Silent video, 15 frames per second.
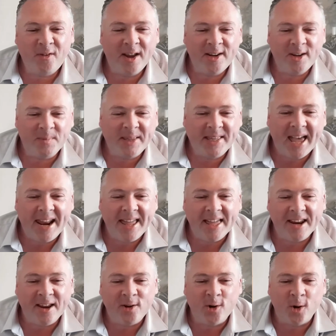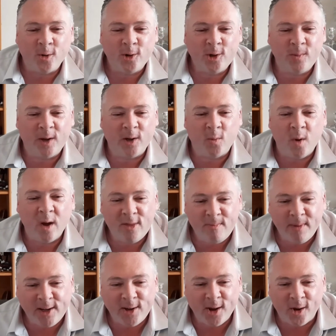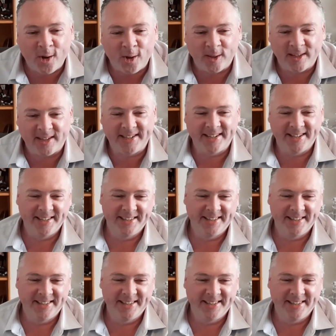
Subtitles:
end up getting an endorsement with McDonald's?